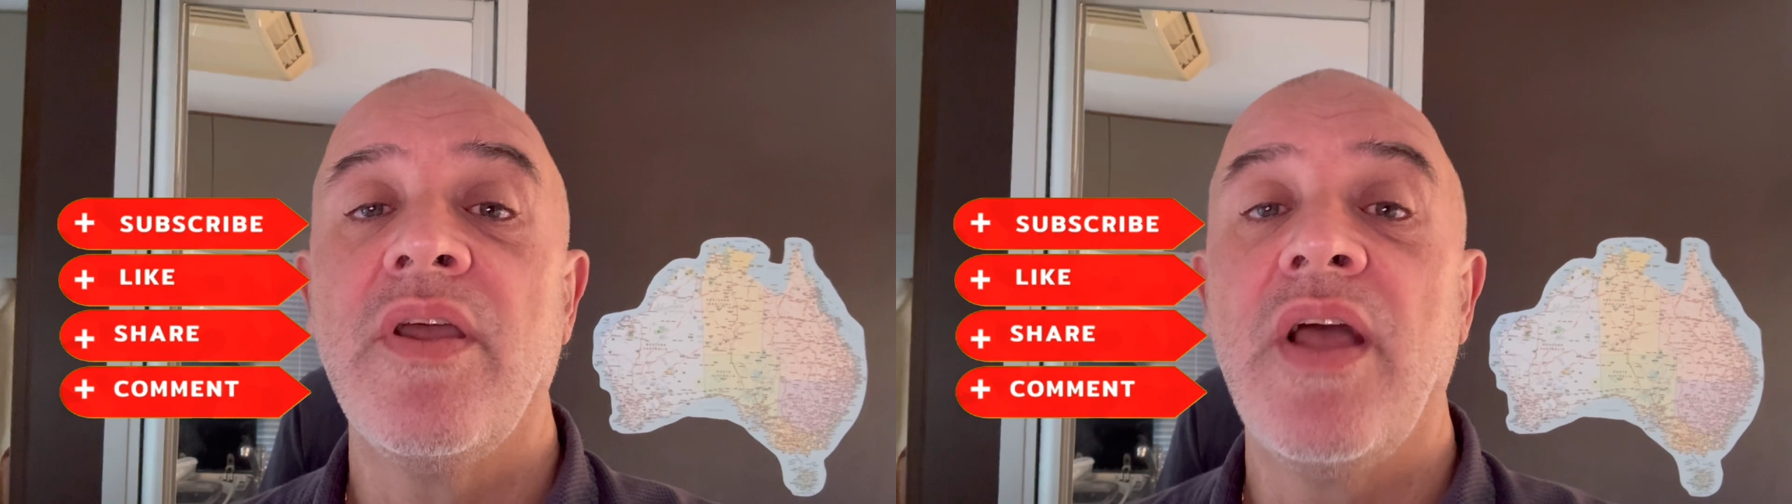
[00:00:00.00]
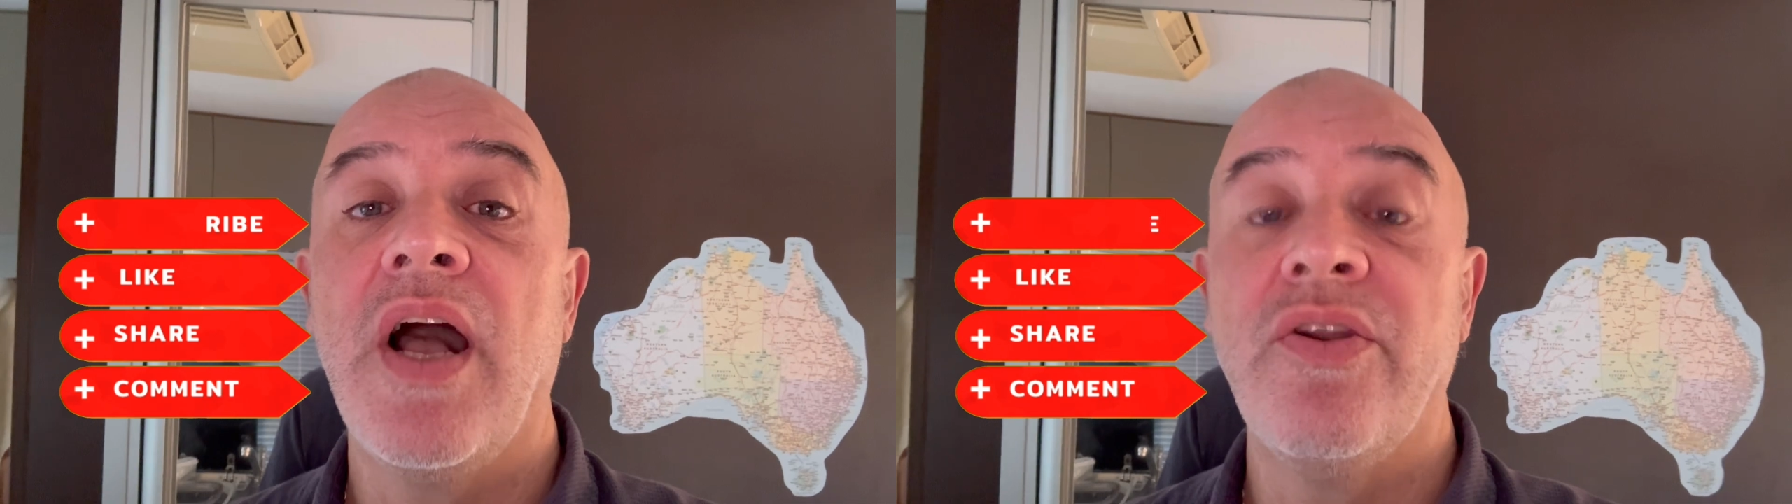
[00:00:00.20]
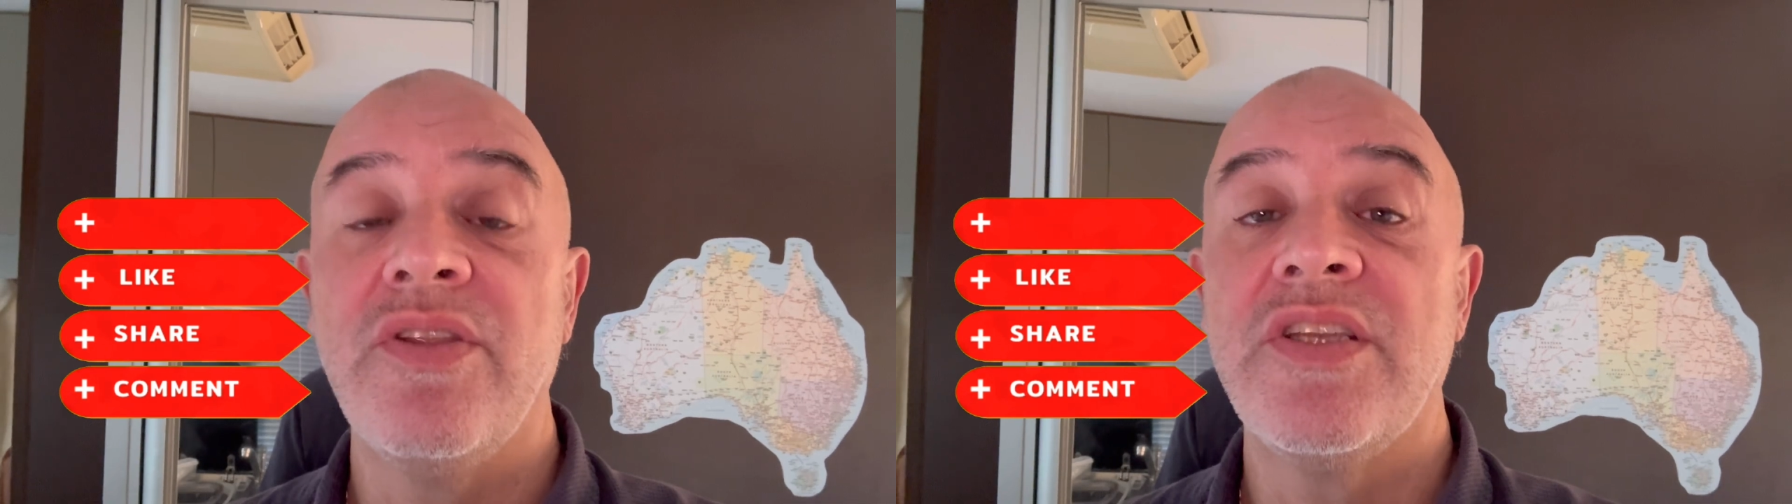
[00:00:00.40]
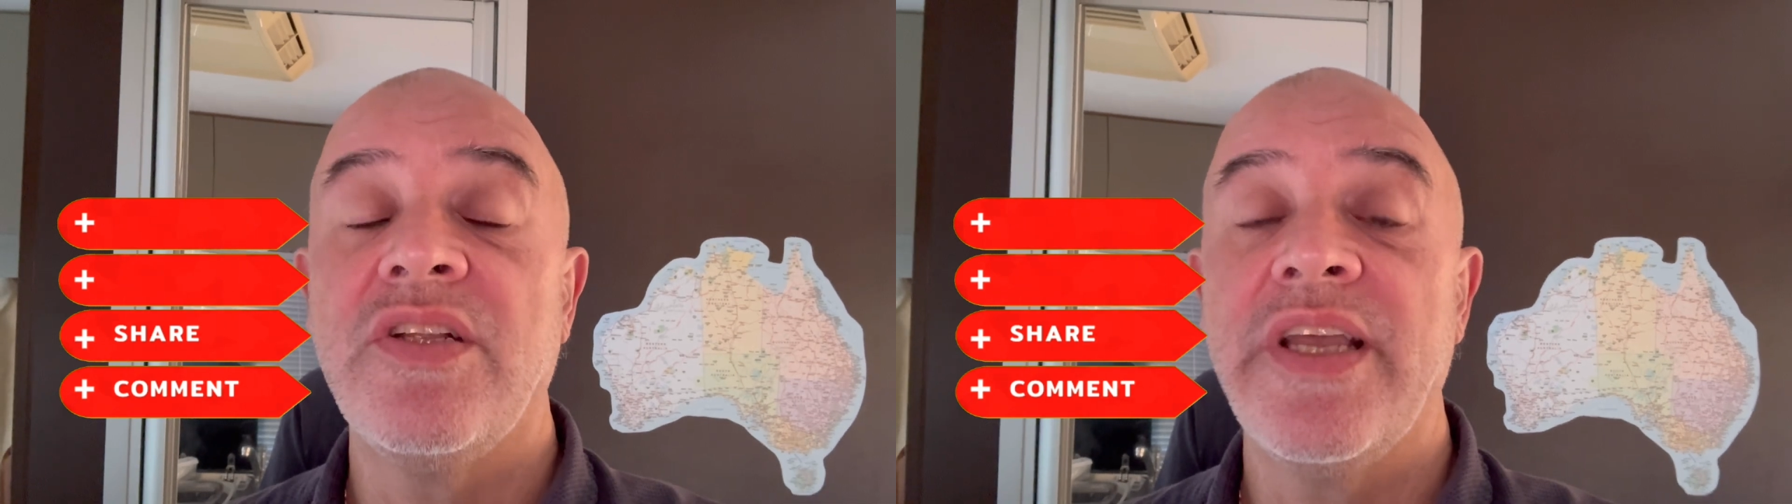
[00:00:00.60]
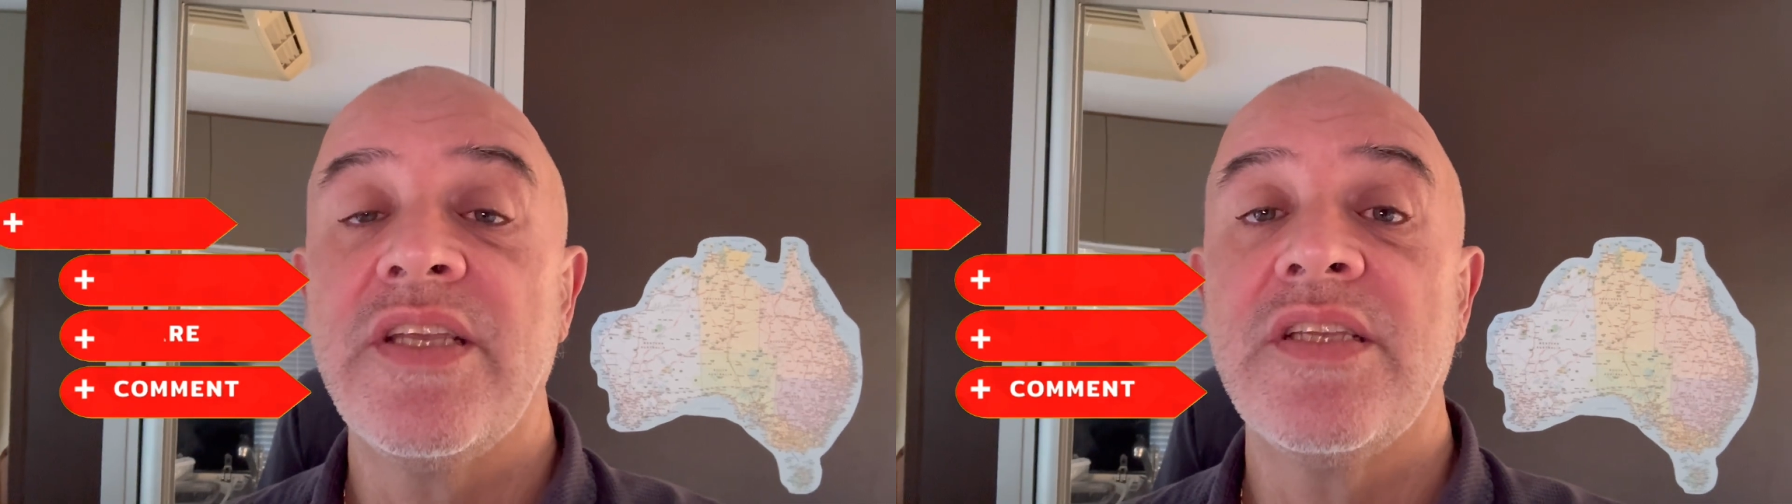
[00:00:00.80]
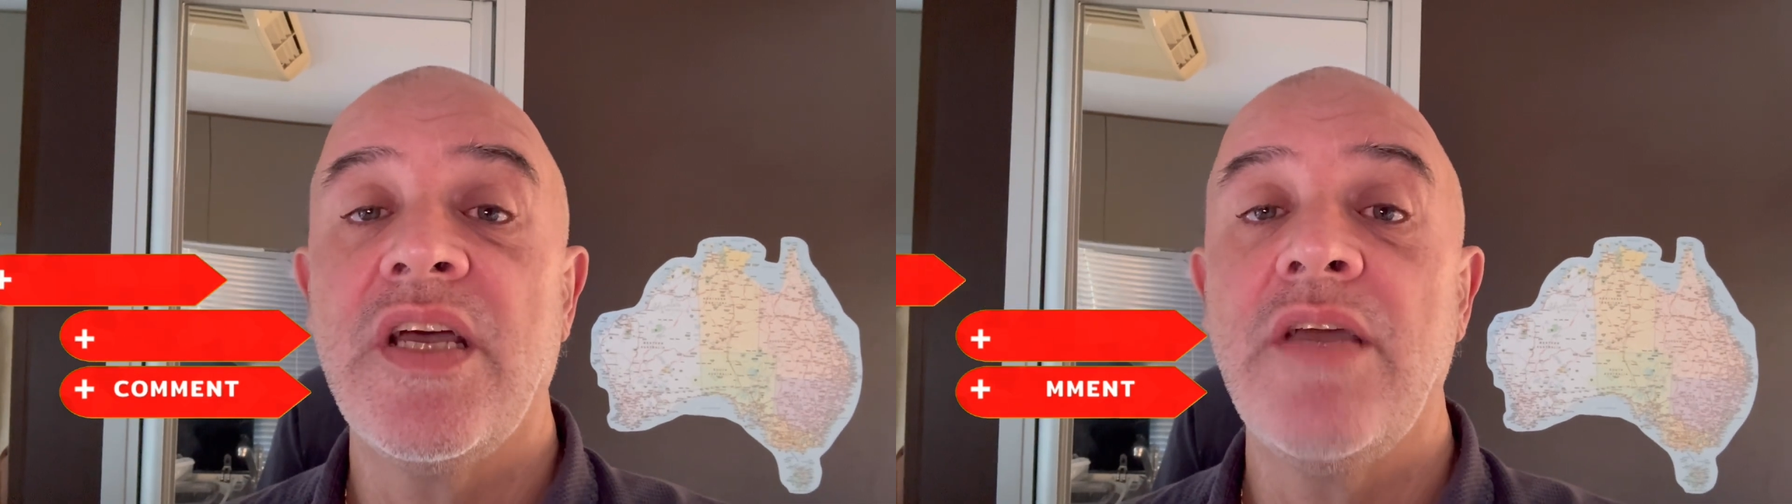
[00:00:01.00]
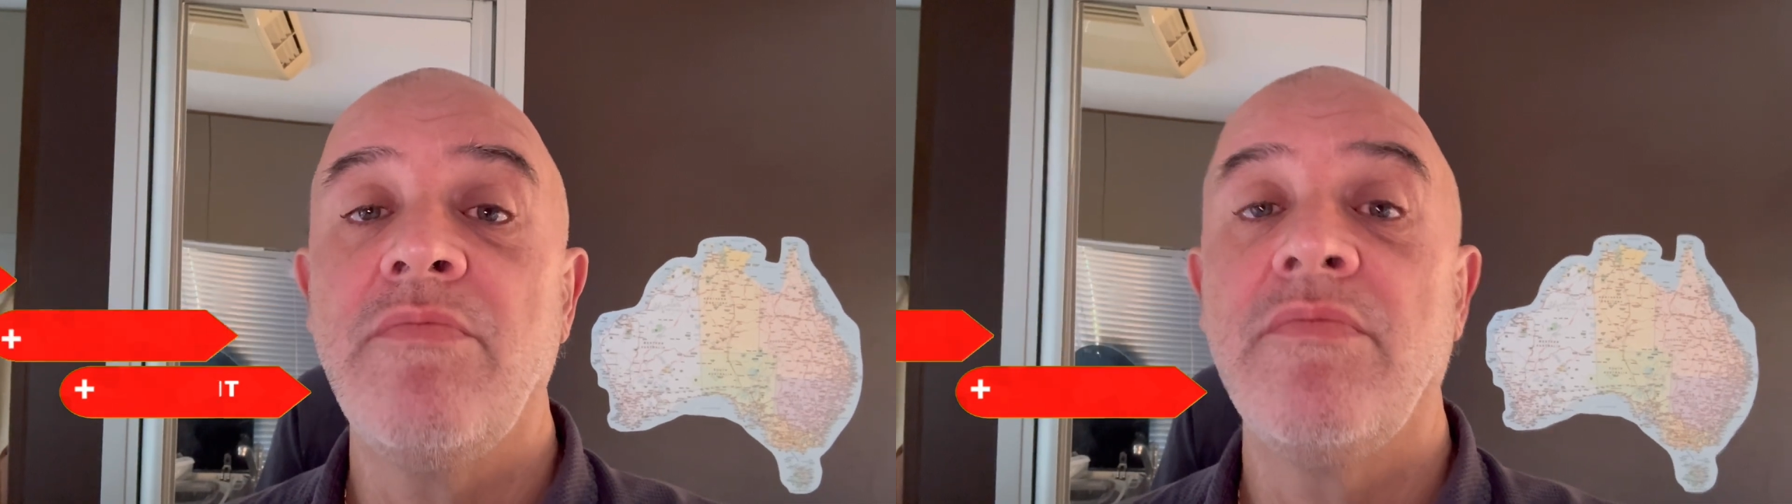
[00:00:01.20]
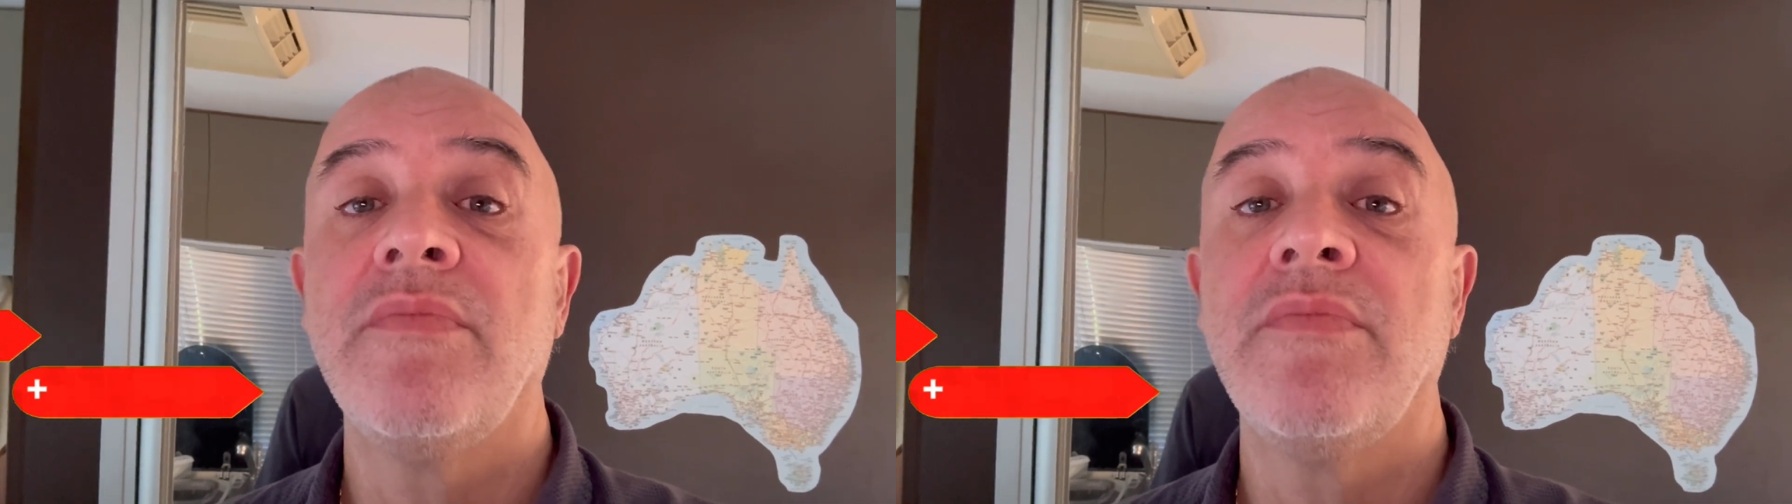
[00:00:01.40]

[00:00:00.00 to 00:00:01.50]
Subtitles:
And until next time,